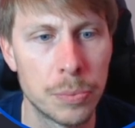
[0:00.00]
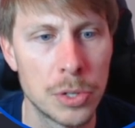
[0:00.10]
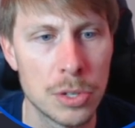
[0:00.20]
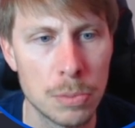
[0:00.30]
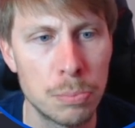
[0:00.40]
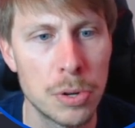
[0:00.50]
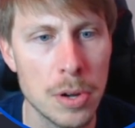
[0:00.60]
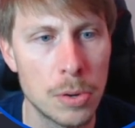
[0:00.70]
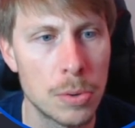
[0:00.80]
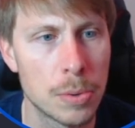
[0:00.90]
which is
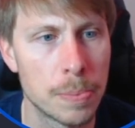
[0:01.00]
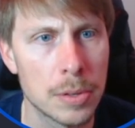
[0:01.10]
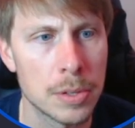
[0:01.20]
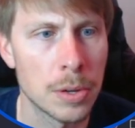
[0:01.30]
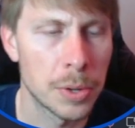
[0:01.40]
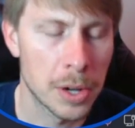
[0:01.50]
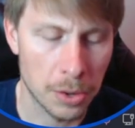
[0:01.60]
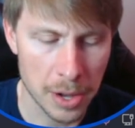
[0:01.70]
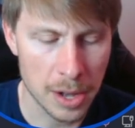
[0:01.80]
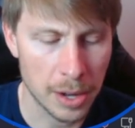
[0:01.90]
pretty cool. So I'm gonna
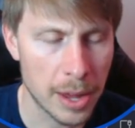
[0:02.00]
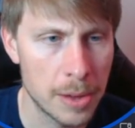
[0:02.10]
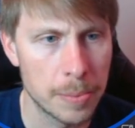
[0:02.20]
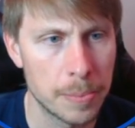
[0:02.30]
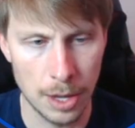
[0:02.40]
create an account.